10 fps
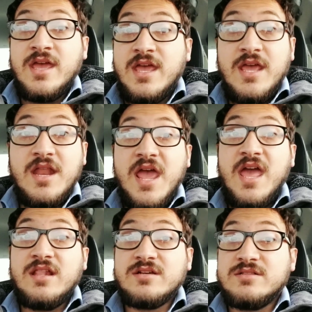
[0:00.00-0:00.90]
it
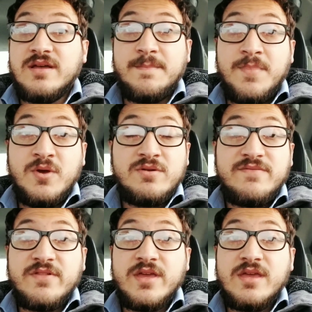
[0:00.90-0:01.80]
handled it
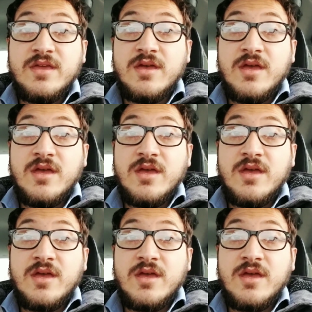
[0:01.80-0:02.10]
beautifully.